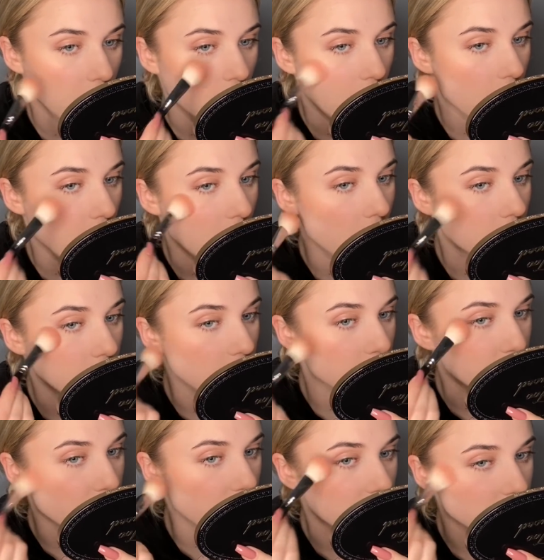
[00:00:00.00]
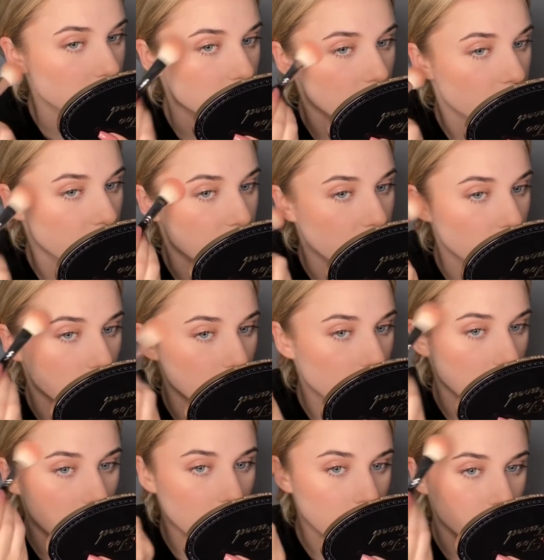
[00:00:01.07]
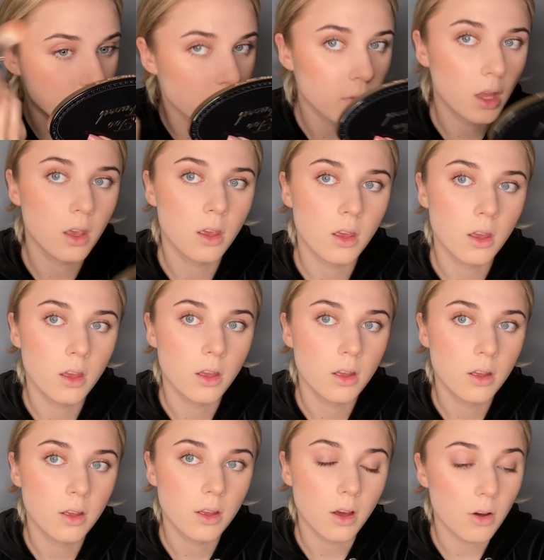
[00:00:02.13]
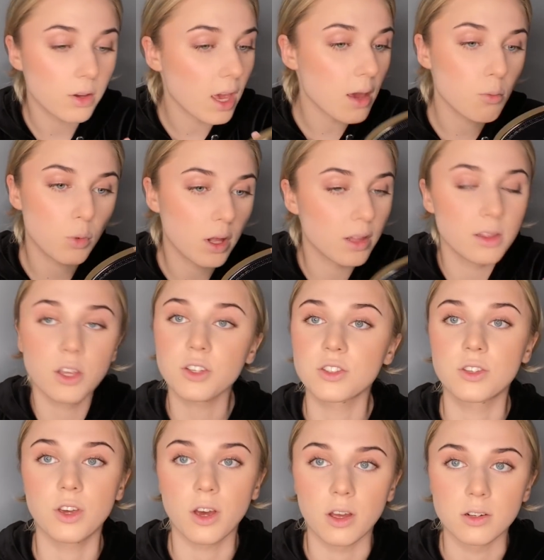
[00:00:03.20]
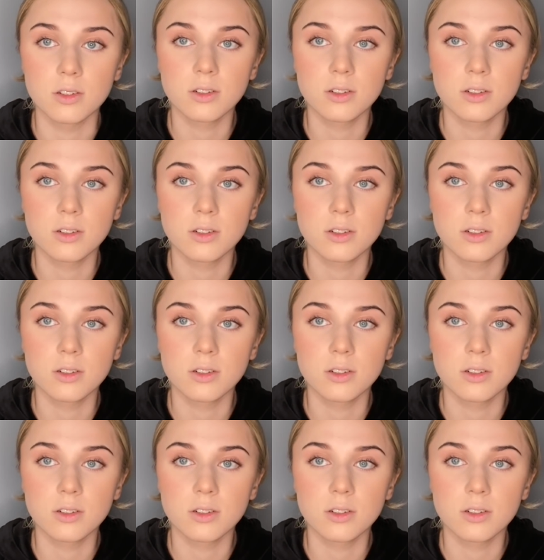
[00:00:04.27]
hardly pressed formula okay well it looks good